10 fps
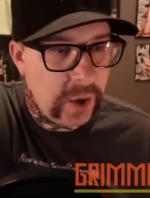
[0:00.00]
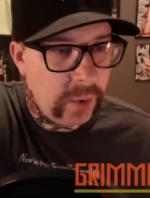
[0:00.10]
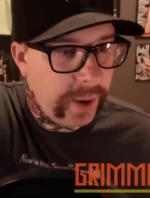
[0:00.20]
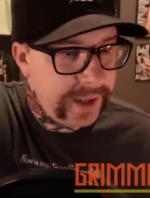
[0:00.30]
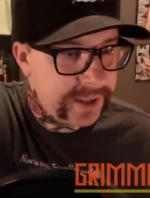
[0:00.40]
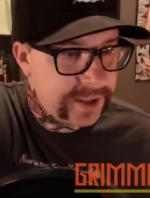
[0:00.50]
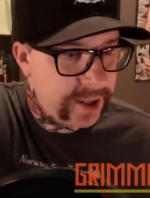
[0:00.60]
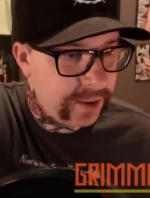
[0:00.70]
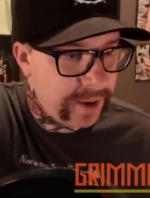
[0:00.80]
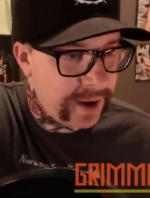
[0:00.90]
waiting to
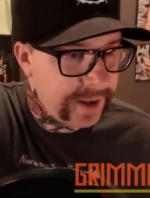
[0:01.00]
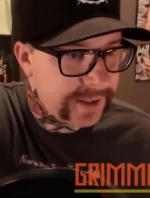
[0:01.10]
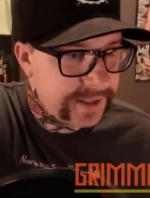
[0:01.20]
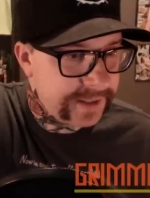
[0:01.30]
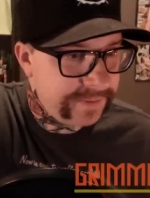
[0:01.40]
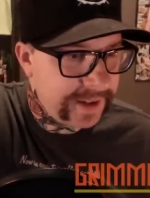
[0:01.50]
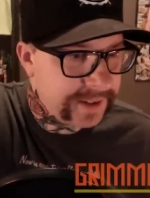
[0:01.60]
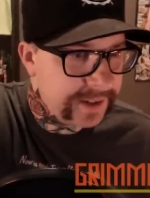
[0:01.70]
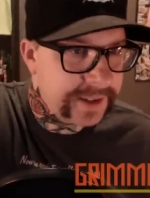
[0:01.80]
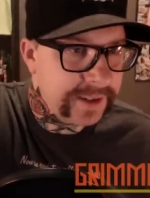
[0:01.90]
go on. And in
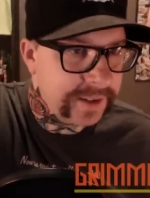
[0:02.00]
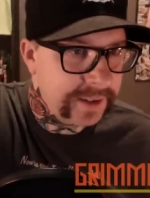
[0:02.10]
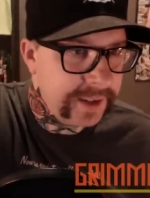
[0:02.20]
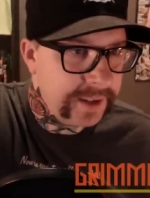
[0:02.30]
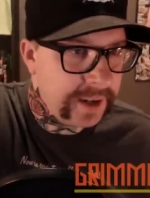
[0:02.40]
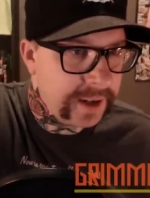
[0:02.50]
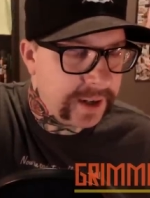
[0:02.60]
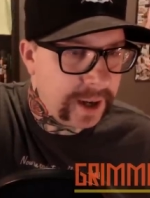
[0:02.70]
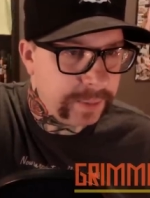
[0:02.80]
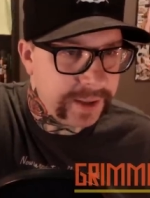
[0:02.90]
fact, I can delete a
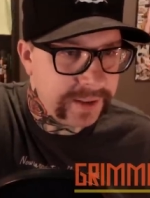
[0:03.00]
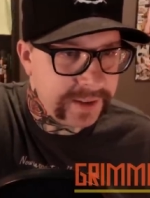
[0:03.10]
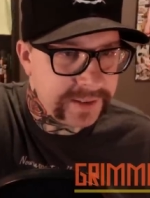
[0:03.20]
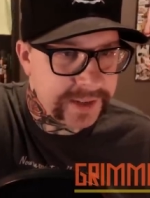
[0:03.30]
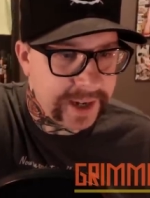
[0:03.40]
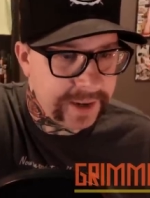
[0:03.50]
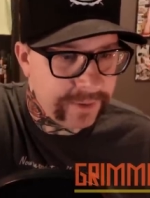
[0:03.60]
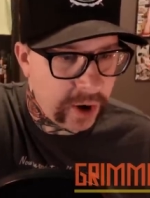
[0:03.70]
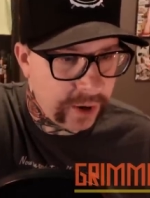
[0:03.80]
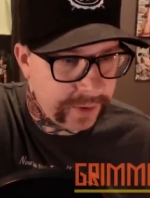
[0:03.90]
couple of these that I have
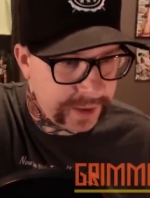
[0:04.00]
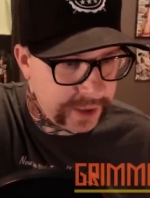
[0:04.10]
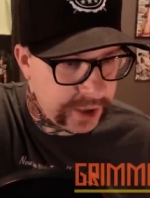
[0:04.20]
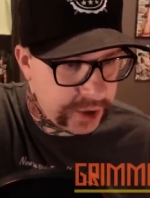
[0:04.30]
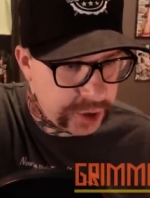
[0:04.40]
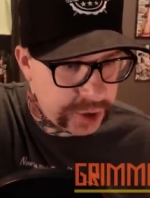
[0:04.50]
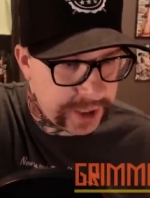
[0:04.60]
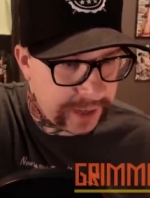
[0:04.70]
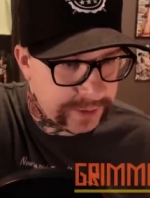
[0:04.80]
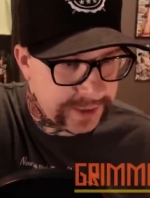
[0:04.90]
already
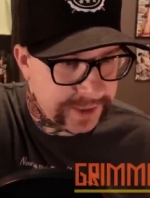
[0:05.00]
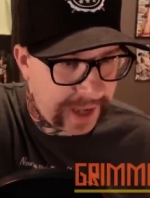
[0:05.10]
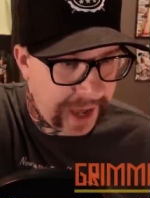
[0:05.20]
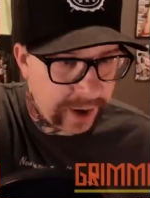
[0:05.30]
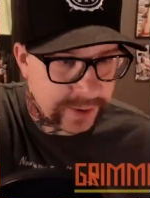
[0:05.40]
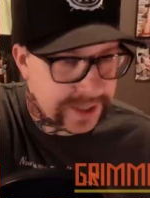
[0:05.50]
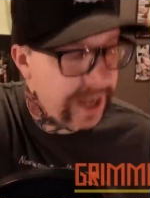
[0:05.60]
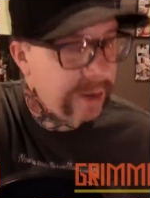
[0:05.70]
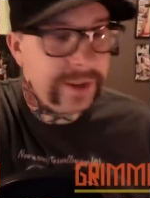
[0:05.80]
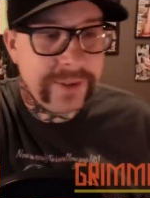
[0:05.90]
shouted out, and I
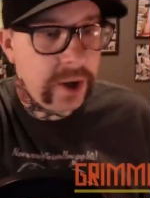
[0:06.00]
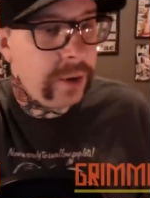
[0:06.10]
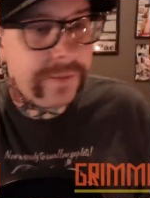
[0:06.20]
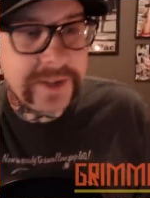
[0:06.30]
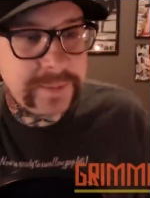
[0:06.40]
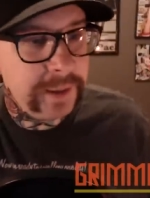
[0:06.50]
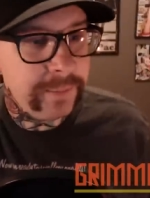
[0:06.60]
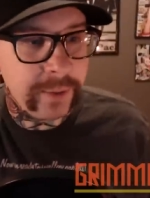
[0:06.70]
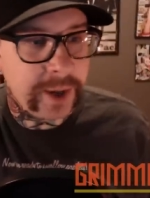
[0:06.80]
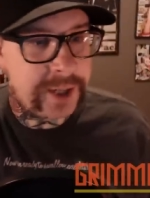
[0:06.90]
don't even know if these
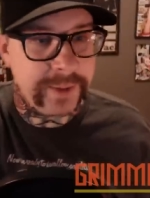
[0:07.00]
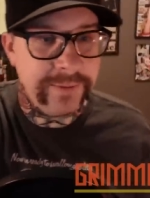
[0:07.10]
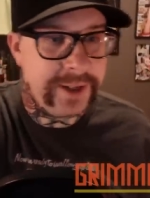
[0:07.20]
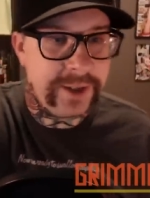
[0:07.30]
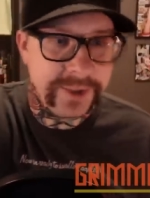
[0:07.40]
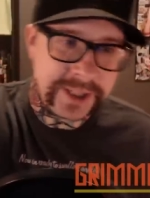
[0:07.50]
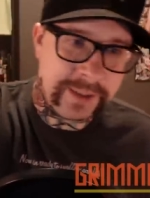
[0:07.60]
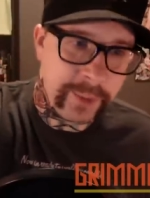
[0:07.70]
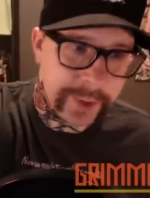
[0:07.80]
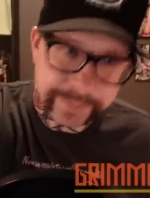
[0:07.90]
people watch my videos
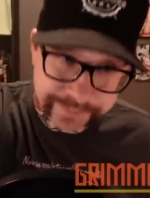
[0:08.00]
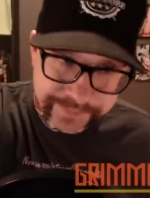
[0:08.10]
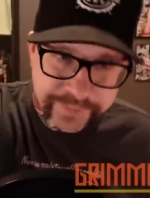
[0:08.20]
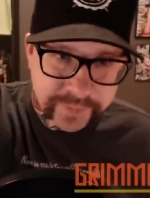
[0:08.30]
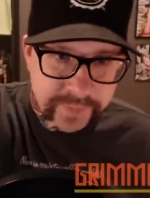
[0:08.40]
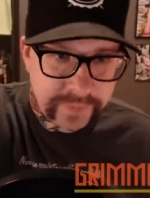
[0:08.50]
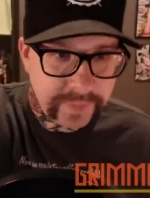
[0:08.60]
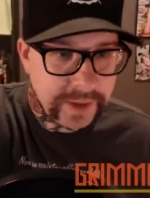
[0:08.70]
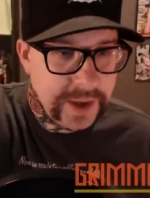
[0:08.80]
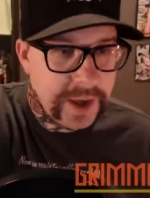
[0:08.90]
anymore.
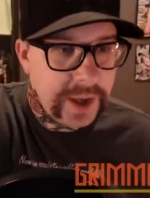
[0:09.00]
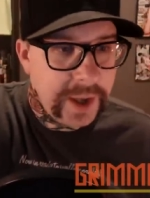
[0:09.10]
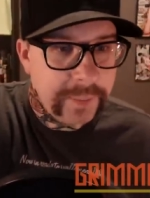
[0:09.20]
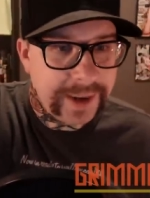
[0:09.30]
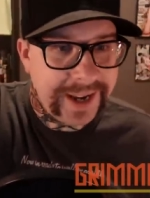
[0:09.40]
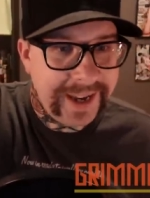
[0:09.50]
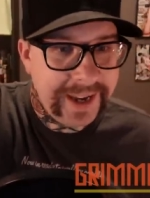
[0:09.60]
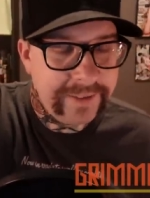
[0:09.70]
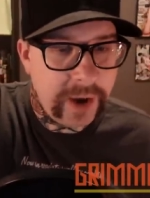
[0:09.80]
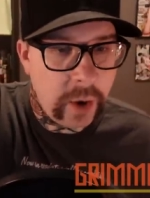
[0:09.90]
But I
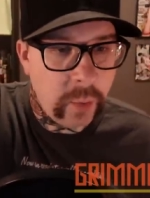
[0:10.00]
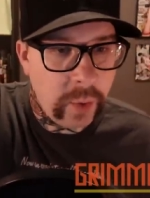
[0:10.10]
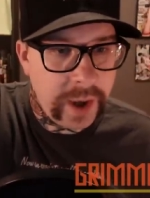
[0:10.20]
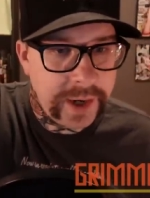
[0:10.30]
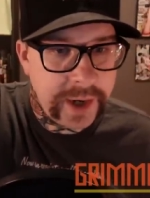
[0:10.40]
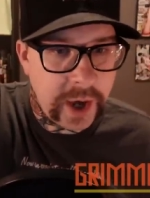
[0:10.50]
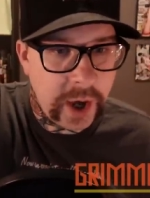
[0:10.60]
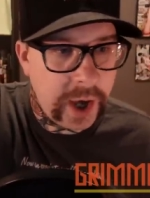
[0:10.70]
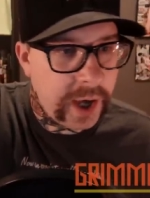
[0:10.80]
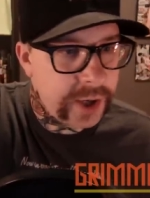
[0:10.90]
have a one
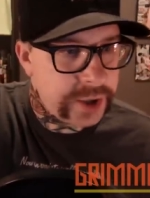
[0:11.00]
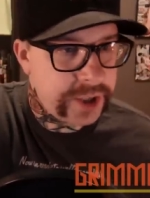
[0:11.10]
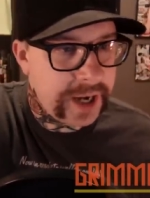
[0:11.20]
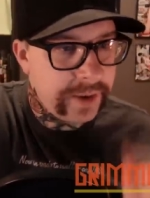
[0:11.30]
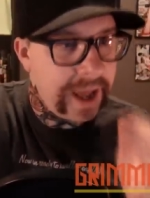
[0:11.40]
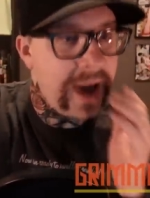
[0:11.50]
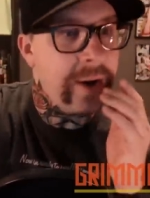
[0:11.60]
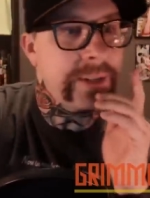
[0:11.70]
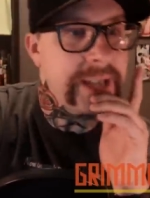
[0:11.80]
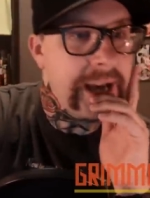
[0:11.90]
uh, shout
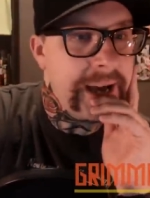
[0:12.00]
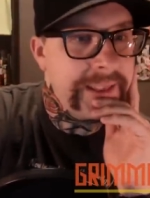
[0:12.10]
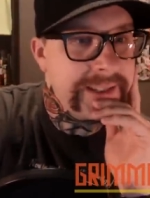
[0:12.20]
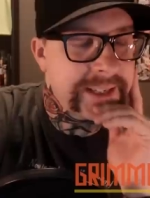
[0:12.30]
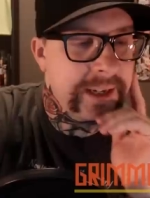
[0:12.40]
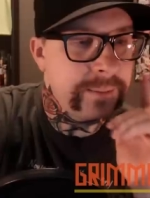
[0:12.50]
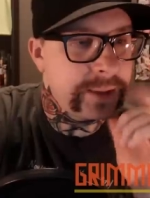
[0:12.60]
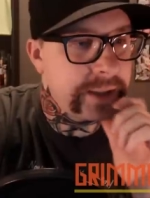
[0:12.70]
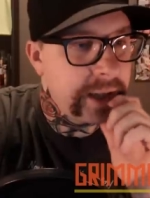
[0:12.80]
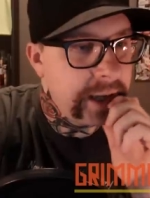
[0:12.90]
out. Uh, this comes,